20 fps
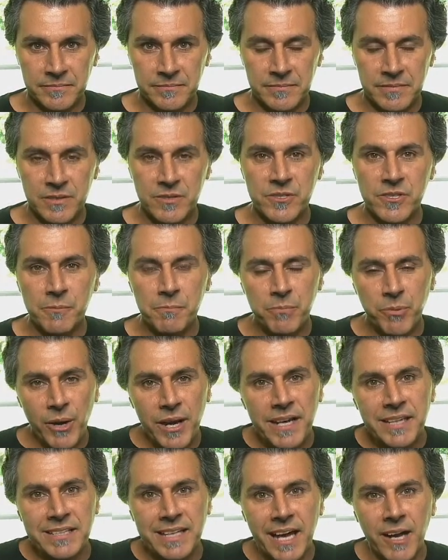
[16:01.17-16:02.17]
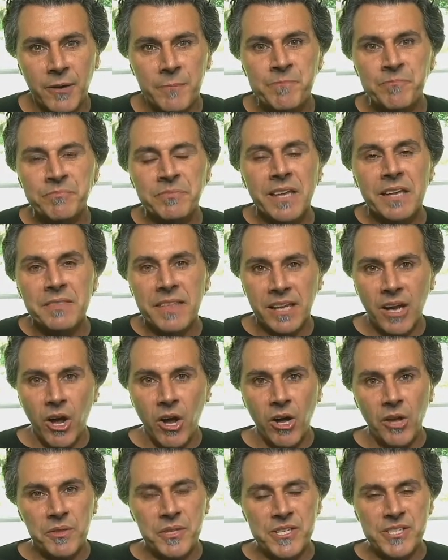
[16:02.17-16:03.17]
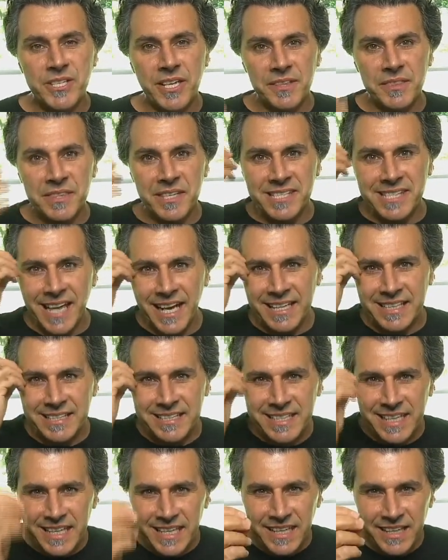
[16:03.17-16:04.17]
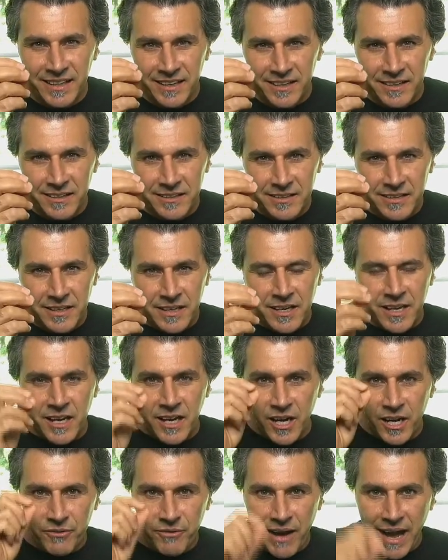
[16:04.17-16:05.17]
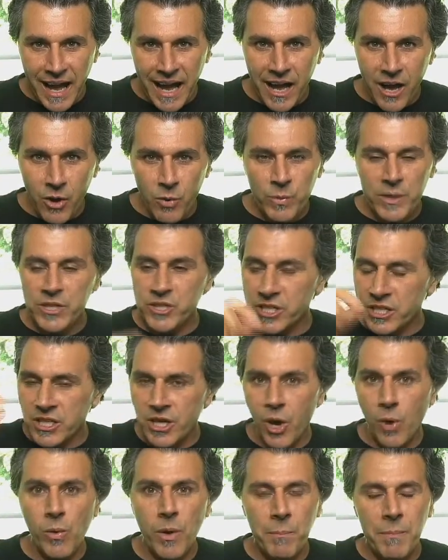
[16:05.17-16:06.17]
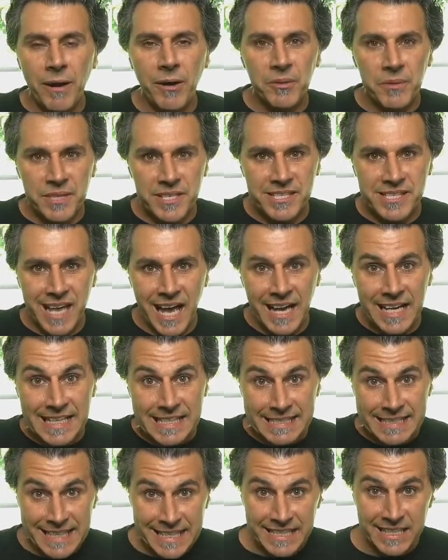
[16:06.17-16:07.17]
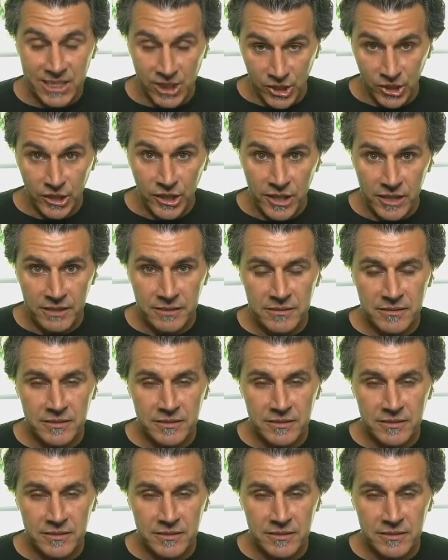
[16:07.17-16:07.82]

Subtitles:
There's a breakdown that all of a sudden this idea of how we should go about this ideal